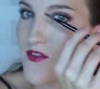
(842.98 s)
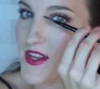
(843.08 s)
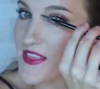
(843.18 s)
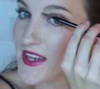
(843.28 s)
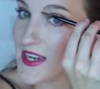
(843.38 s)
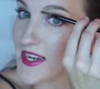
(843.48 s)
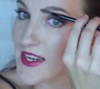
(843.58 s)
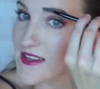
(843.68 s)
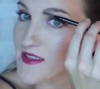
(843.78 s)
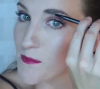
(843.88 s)
everything
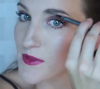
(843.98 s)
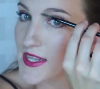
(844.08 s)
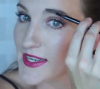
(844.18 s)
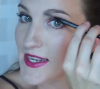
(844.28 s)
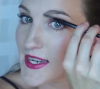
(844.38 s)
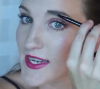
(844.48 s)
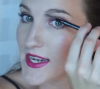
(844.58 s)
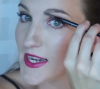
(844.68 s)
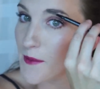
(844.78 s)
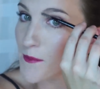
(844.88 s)
is blended
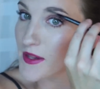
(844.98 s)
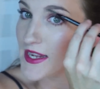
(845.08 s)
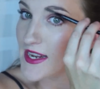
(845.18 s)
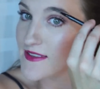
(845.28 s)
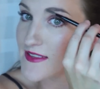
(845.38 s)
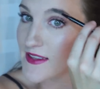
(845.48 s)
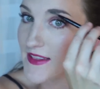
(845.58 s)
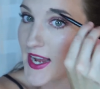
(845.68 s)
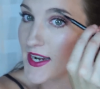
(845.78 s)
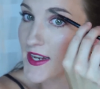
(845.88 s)
and in place and
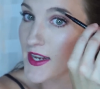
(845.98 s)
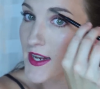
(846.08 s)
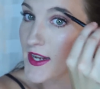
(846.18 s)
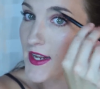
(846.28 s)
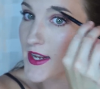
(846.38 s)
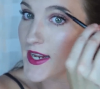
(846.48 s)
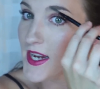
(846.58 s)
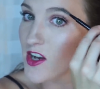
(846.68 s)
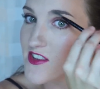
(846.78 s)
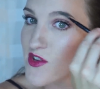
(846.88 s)
that it
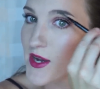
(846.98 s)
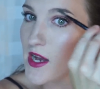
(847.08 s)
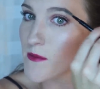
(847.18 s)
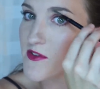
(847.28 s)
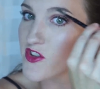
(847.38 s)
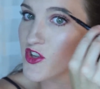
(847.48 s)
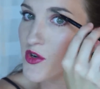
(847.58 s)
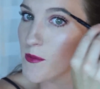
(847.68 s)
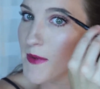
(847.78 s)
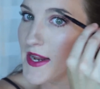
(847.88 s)
also helps
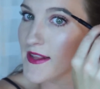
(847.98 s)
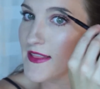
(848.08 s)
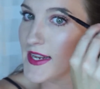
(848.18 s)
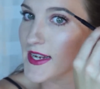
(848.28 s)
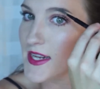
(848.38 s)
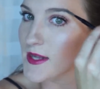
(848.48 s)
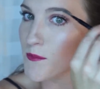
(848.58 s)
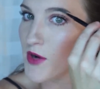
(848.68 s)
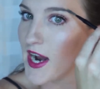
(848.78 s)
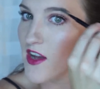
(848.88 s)
to make the
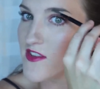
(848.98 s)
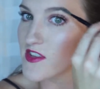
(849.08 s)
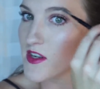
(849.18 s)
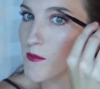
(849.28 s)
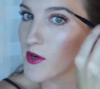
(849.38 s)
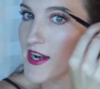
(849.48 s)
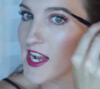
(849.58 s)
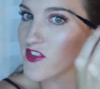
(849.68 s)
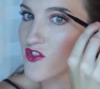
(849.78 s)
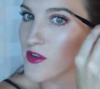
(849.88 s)
brows look more
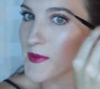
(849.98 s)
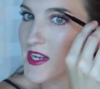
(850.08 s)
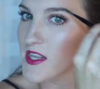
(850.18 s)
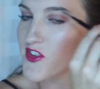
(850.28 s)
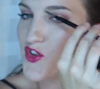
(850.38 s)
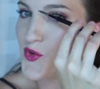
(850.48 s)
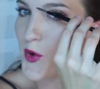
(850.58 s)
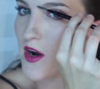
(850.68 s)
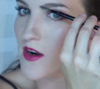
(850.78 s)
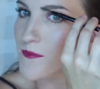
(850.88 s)
natural because you
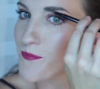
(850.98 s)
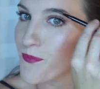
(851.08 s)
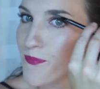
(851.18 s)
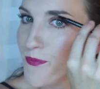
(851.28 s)
are